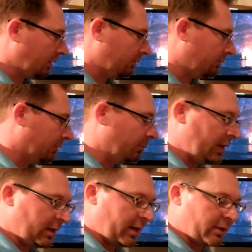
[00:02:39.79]
from
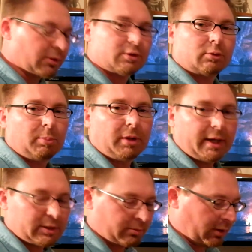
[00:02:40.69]
B&H as a
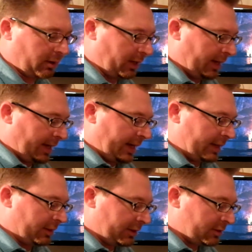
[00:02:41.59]
replacement.
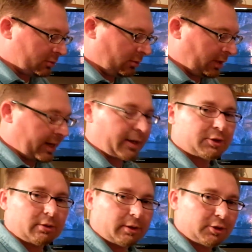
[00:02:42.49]
And this one
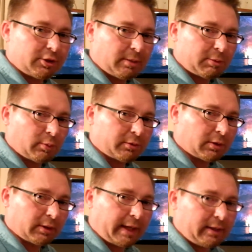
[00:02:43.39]
actually shipped with the
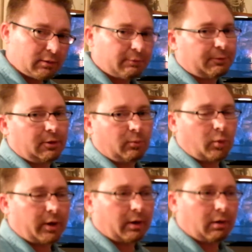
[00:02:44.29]
latest
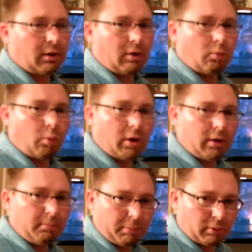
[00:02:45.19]
firmware
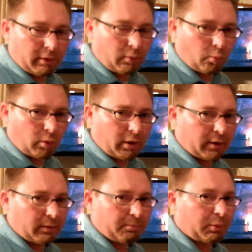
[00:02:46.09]

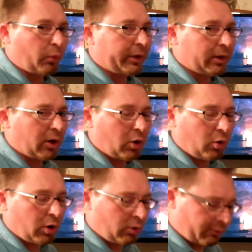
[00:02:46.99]

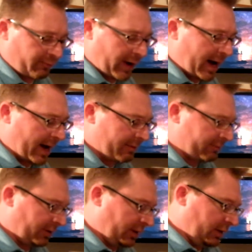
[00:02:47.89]
1.1.005.
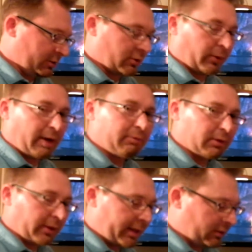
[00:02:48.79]
So we have the
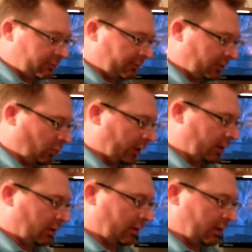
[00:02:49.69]
latest
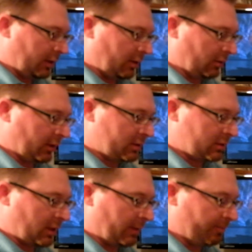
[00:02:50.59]
firmware on here. Let's
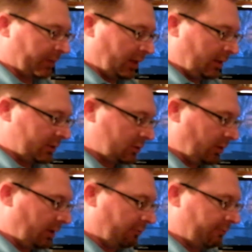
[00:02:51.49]
go
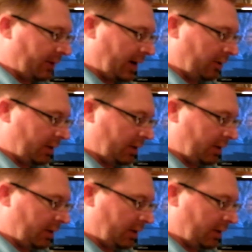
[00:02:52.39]
ahead and fire it